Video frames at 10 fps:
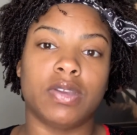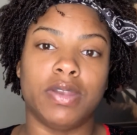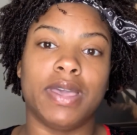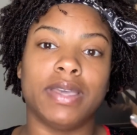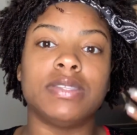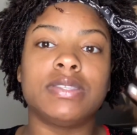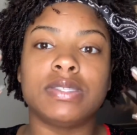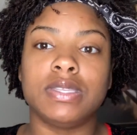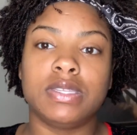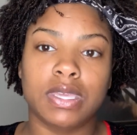are not
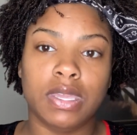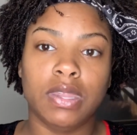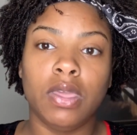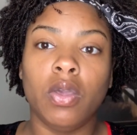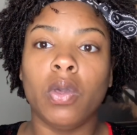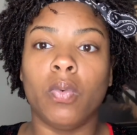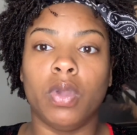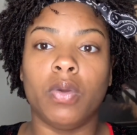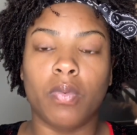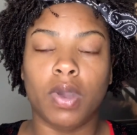sitting
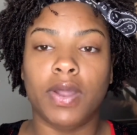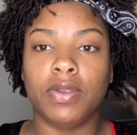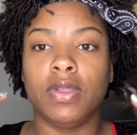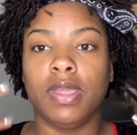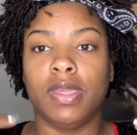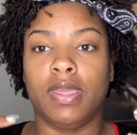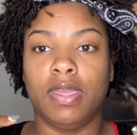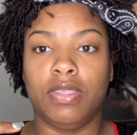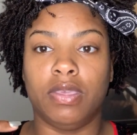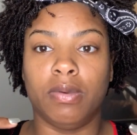with water
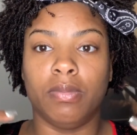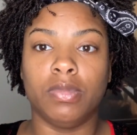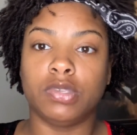in them.